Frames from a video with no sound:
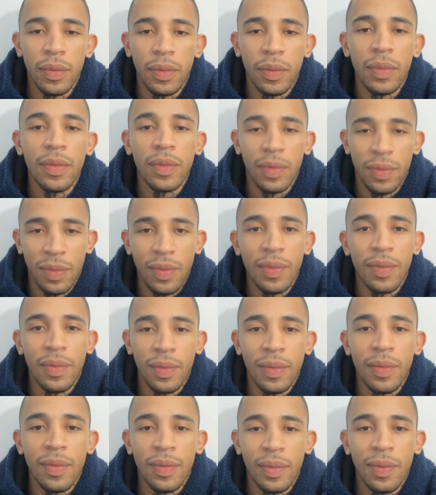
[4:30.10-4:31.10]

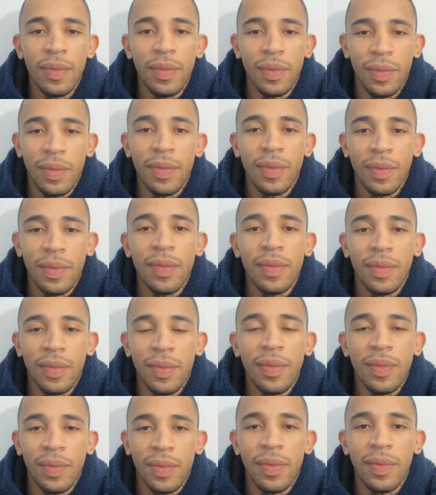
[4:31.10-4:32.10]

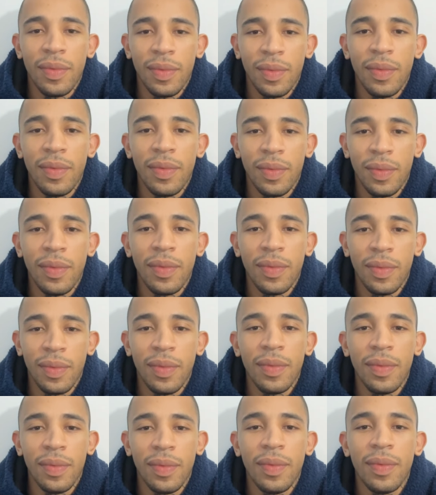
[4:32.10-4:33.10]

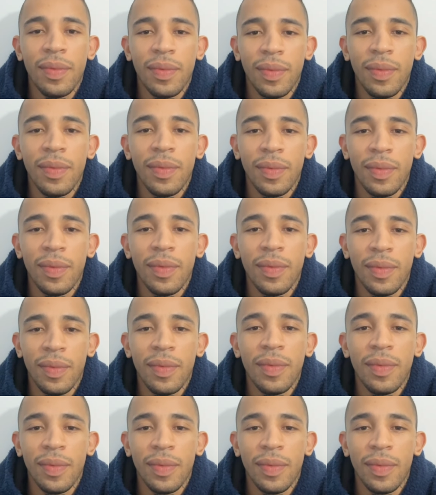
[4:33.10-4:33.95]
(not speaking)